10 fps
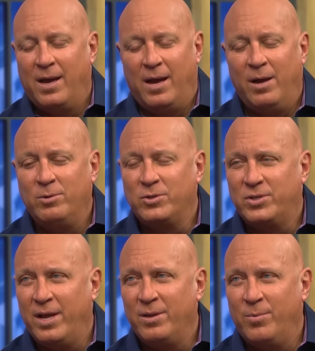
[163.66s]
I
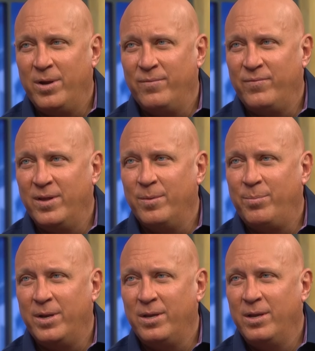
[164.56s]
understand the way you're feeling,
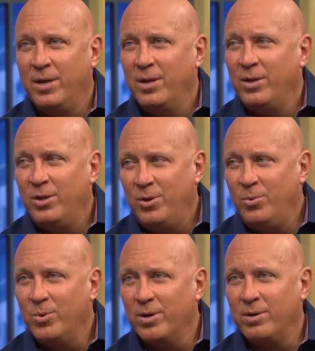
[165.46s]
but you
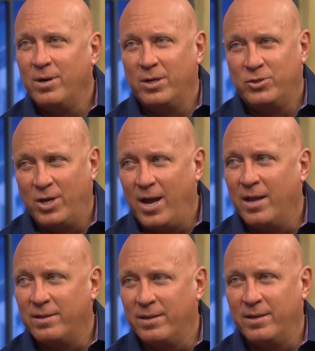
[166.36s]
were a
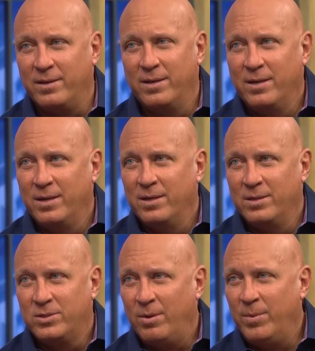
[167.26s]
child, and
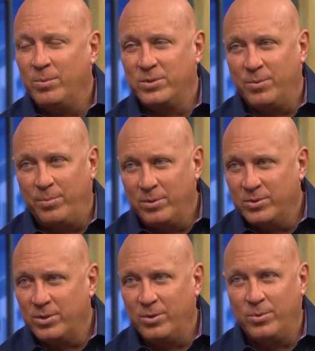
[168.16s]
somebody was
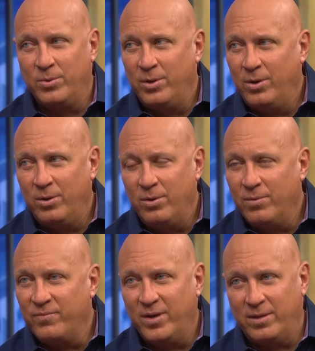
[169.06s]
abusing you. You're,
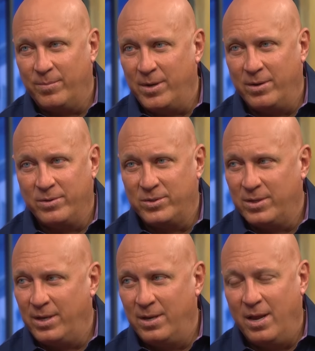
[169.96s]
a victim here. It's
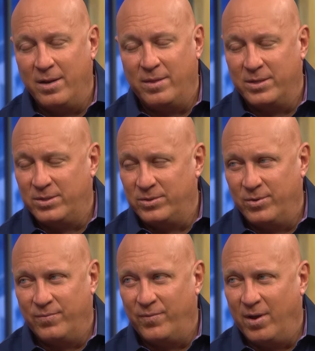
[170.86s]
none of this is
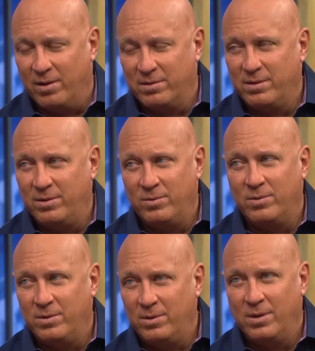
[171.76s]
your fault. You,
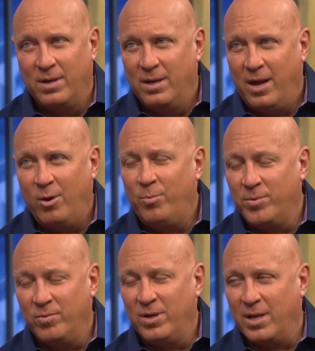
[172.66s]
I hope
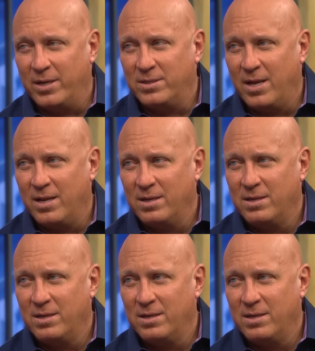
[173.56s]
you realize that.